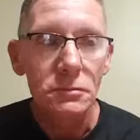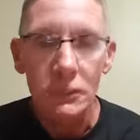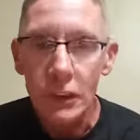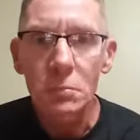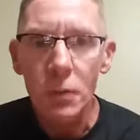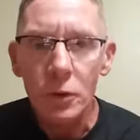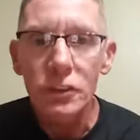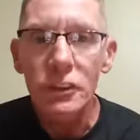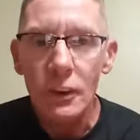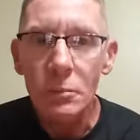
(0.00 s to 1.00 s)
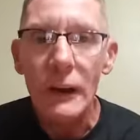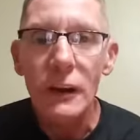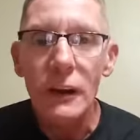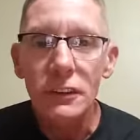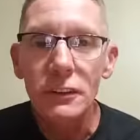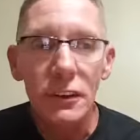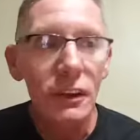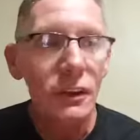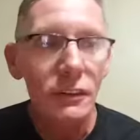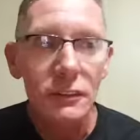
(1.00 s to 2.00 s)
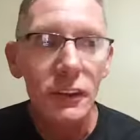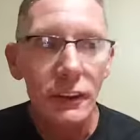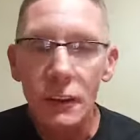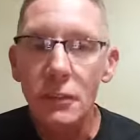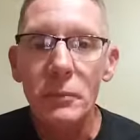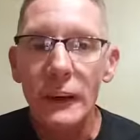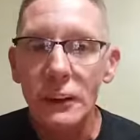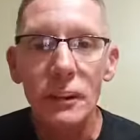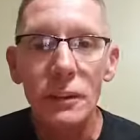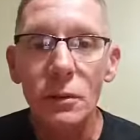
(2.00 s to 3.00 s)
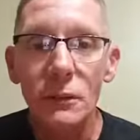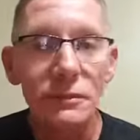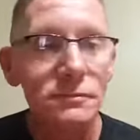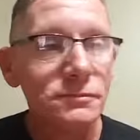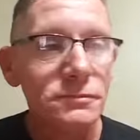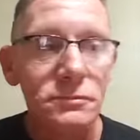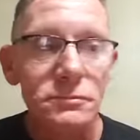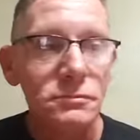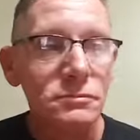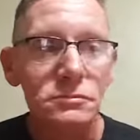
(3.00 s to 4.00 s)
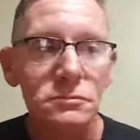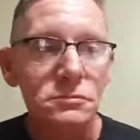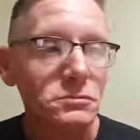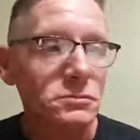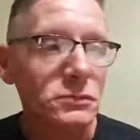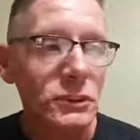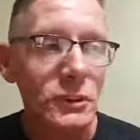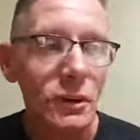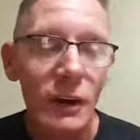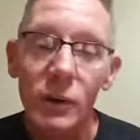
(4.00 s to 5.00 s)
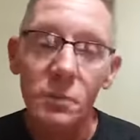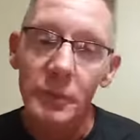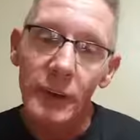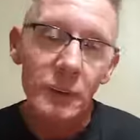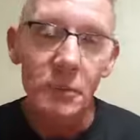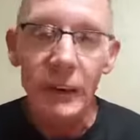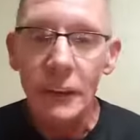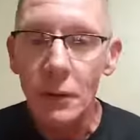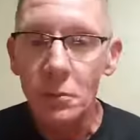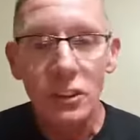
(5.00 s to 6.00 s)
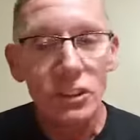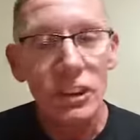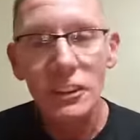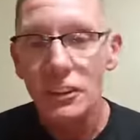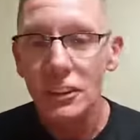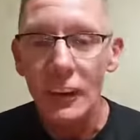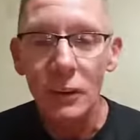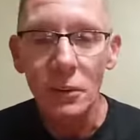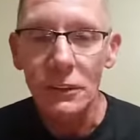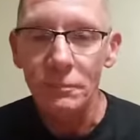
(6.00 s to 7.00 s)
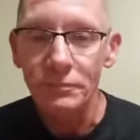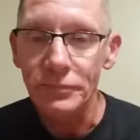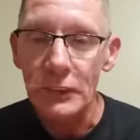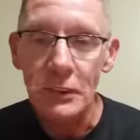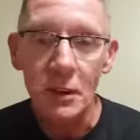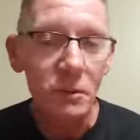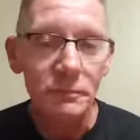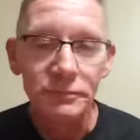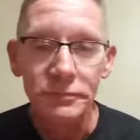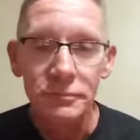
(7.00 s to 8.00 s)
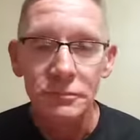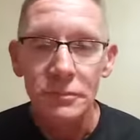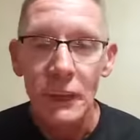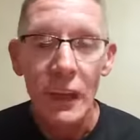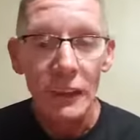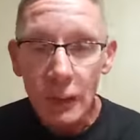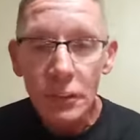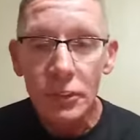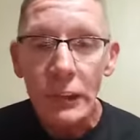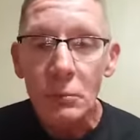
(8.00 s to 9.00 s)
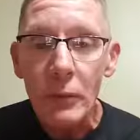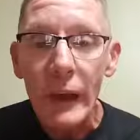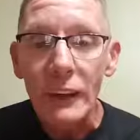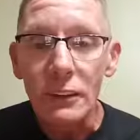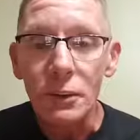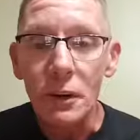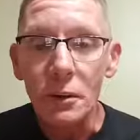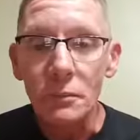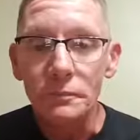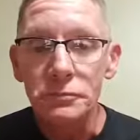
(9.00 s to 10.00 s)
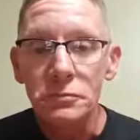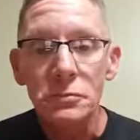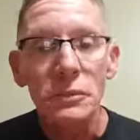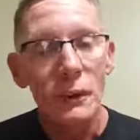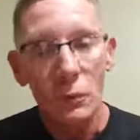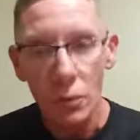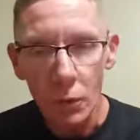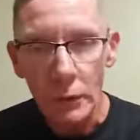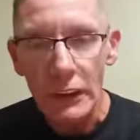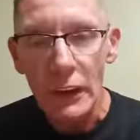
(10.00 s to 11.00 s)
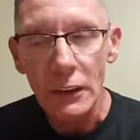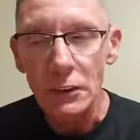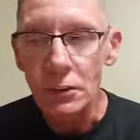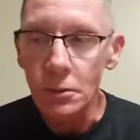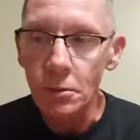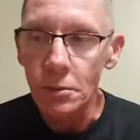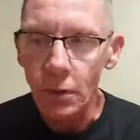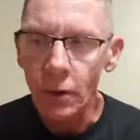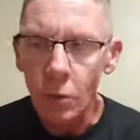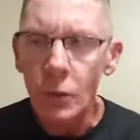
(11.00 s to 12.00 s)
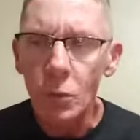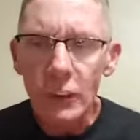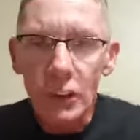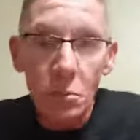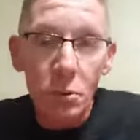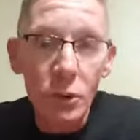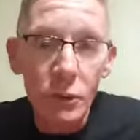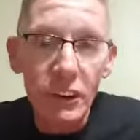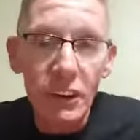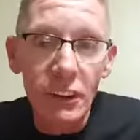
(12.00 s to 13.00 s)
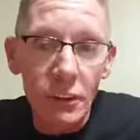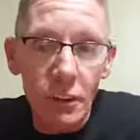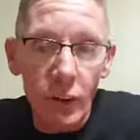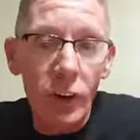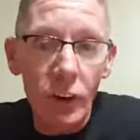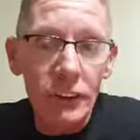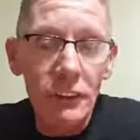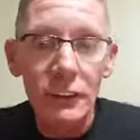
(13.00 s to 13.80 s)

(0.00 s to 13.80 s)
keep posting about it and letting everybody know. And, you know, I hope everybody comes and checks us out, you know, and give us feedback, you know, what we can do or what we could improve in on.